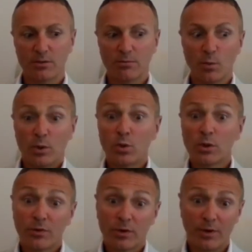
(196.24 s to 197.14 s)
we took
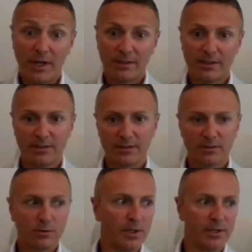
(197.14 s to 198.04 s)
for granted
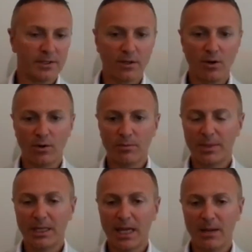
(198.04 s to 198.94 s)
2 years ago
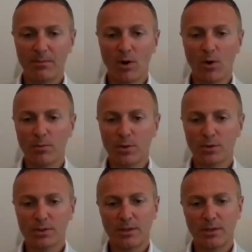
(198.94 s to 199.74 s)
became almost